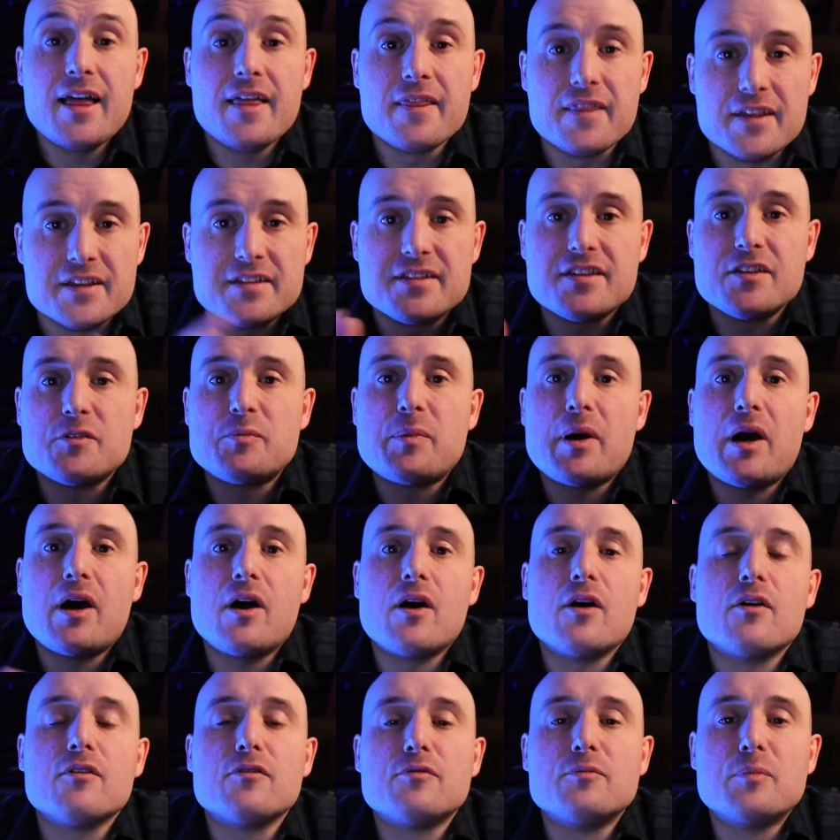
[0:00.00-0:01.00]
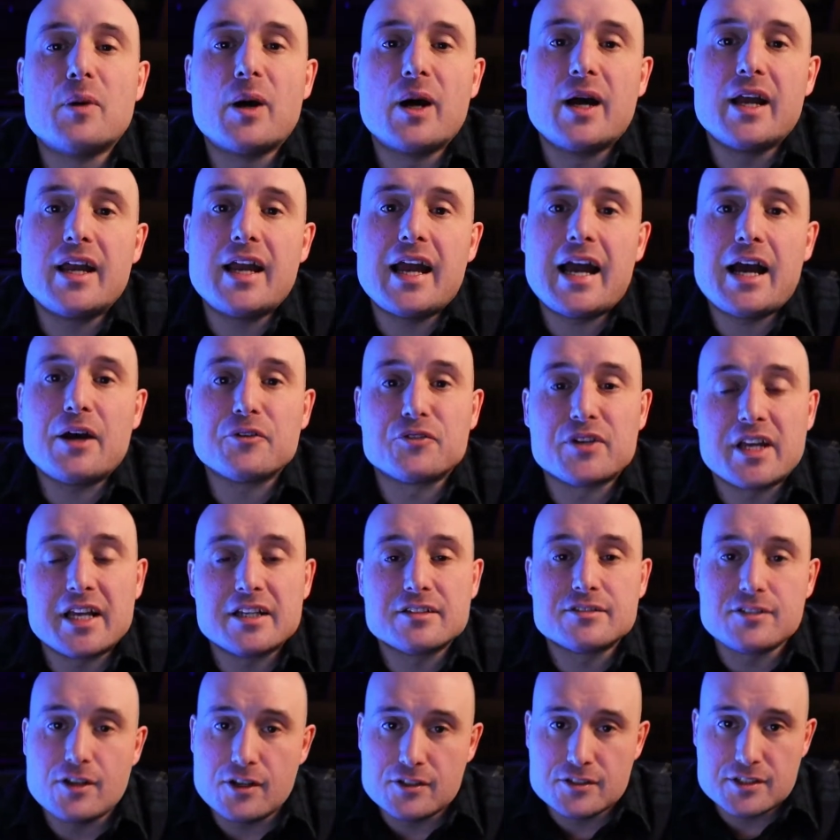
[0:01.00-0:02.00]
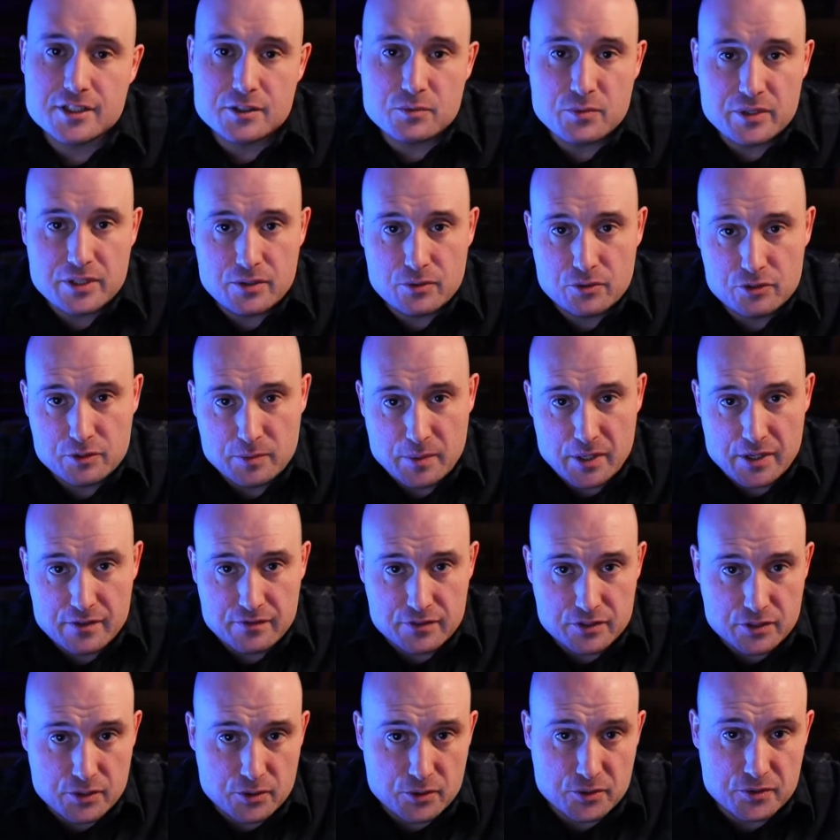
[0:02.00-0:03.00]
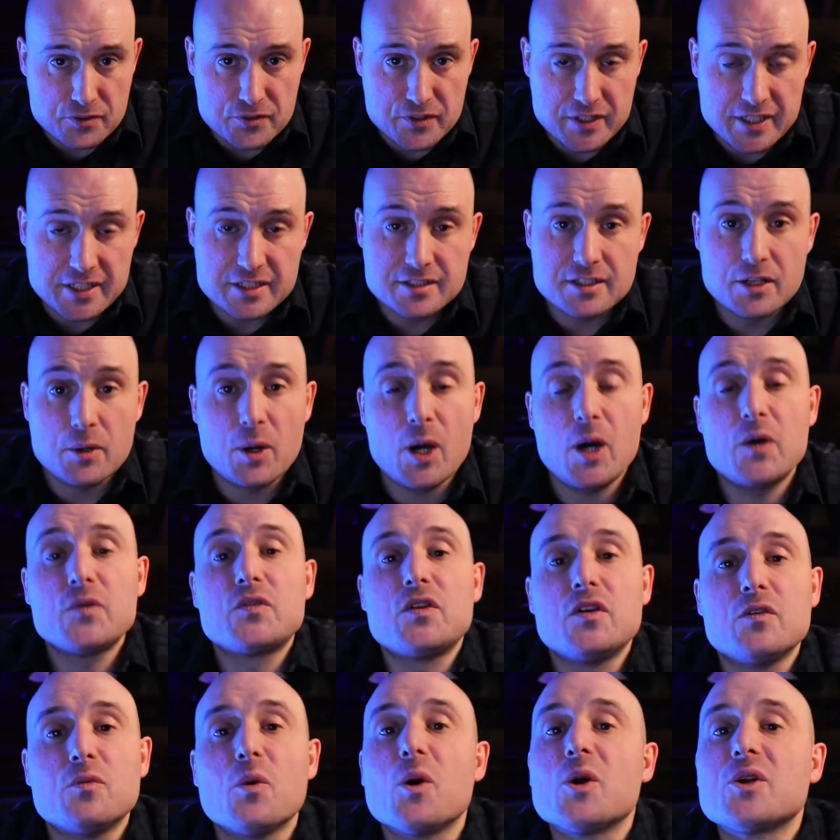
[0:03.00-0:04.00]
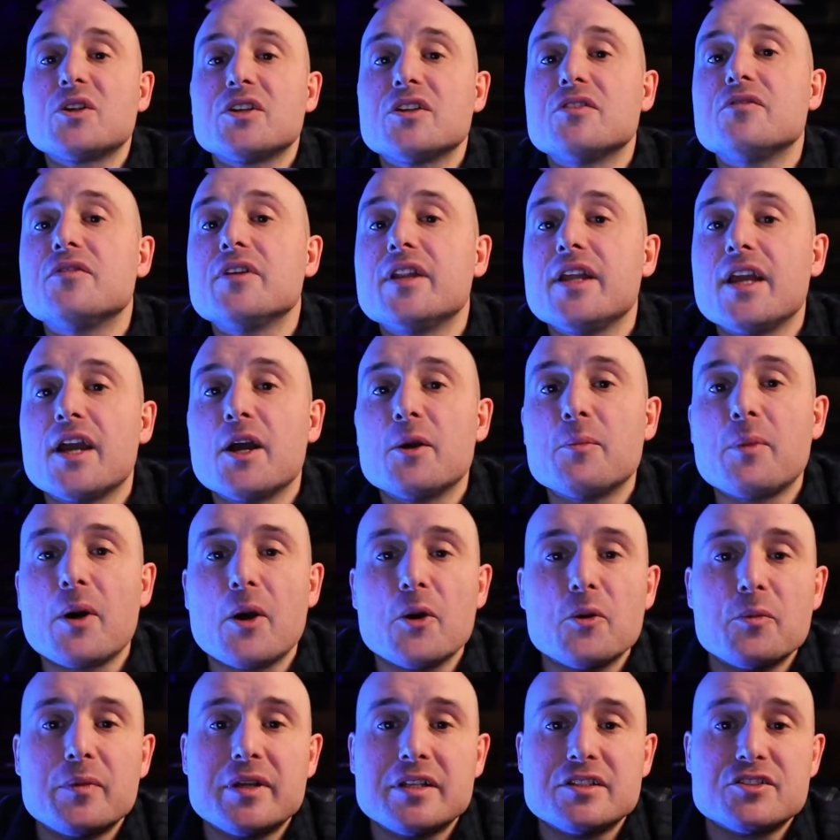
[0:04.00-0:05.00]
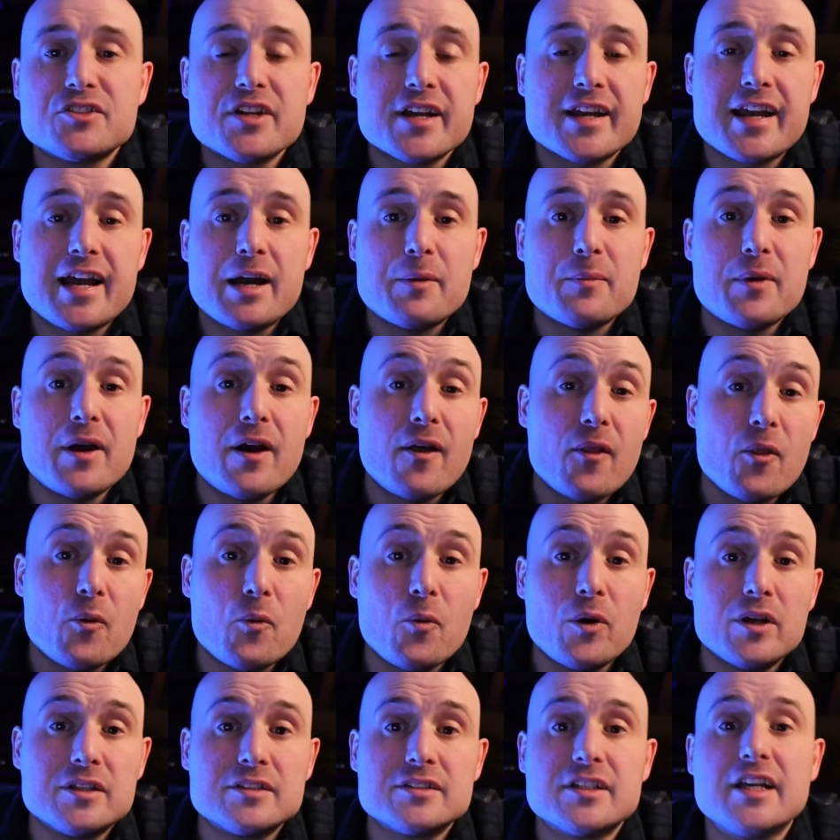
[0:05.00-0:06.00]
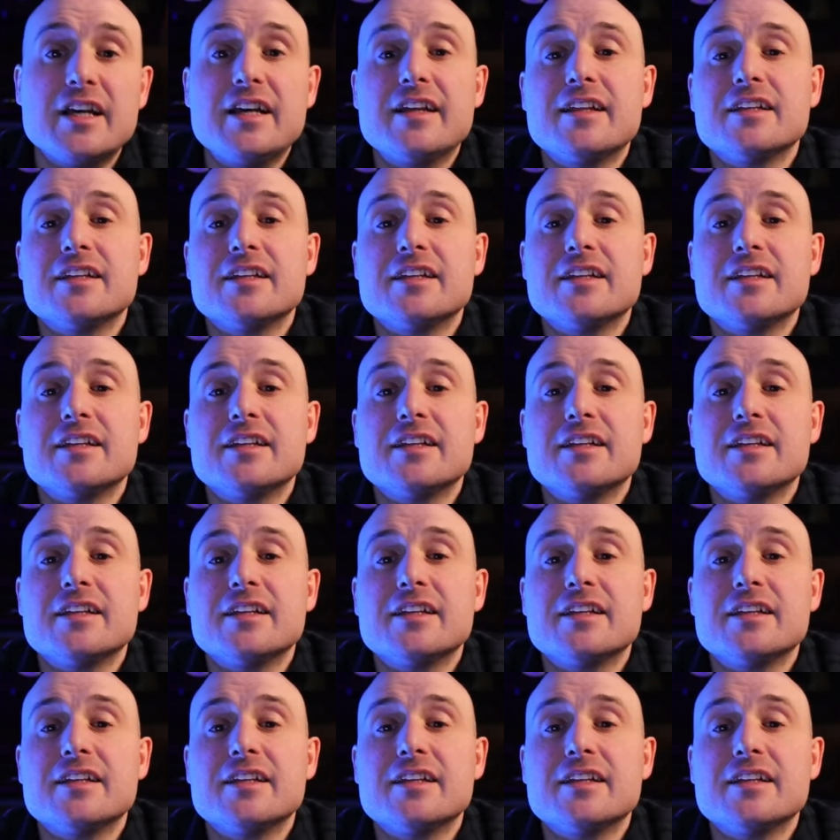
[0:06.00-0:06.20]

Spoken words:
This is part of my how to get started with automotive photography. So after you've watched this video, by all means, check out my other ones.